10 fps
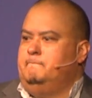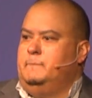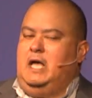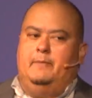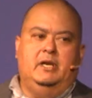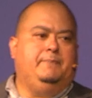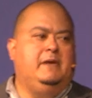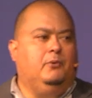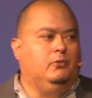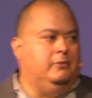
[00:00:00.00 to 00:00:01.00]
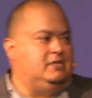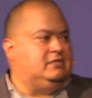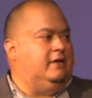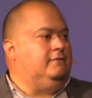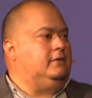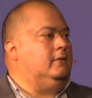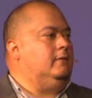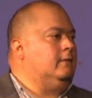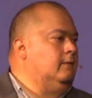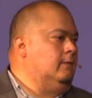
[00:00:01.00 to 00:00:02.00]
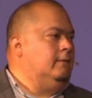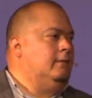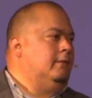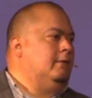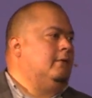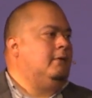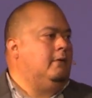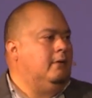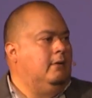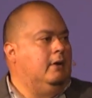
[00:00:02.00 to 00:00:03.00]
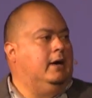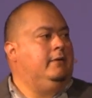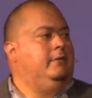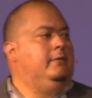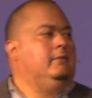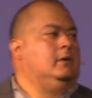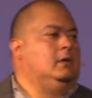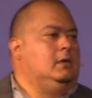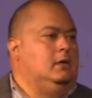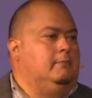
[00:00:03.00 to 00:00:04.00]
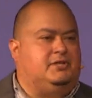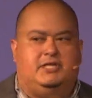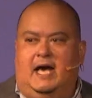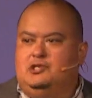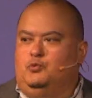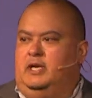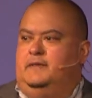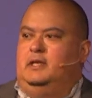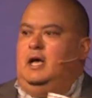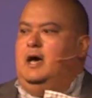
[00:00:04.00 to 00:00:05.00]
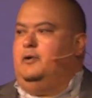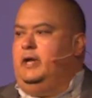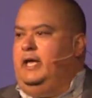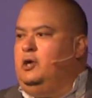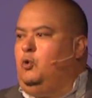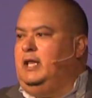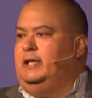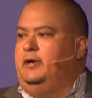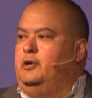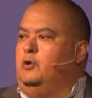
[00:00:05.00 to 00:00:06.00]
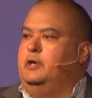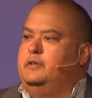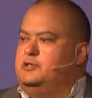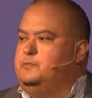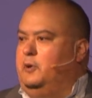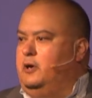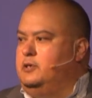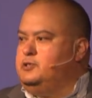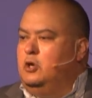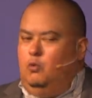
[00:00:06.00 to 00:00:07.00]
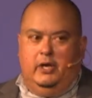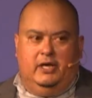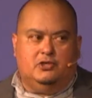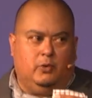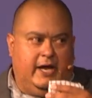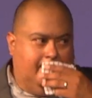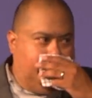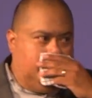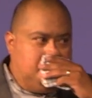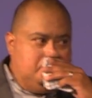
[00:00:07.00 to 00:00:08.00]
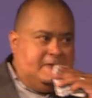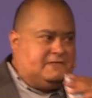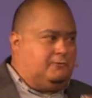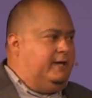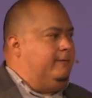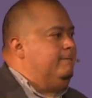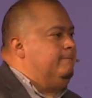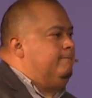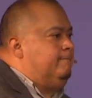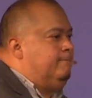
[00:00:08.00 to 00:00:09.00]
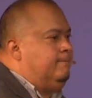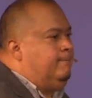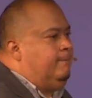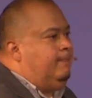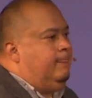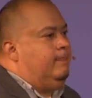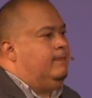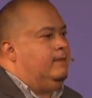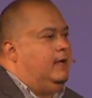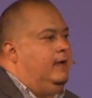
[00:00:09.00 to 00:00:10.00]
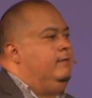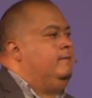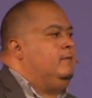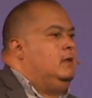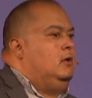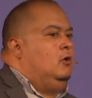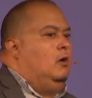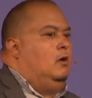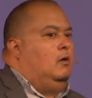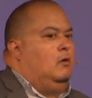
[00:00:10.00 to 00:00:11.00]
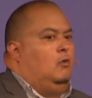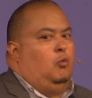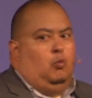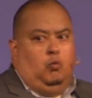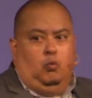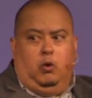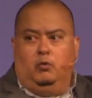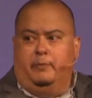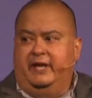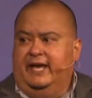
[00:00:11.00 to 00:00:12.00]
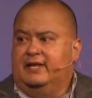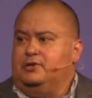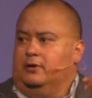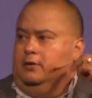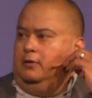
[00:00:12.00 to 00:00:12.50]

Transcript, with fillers: How many people would be saved? Huh? besides winning the lottery and Kawhi Leonard going to the Spurs, what else would happen this week? Huh? What would be answered?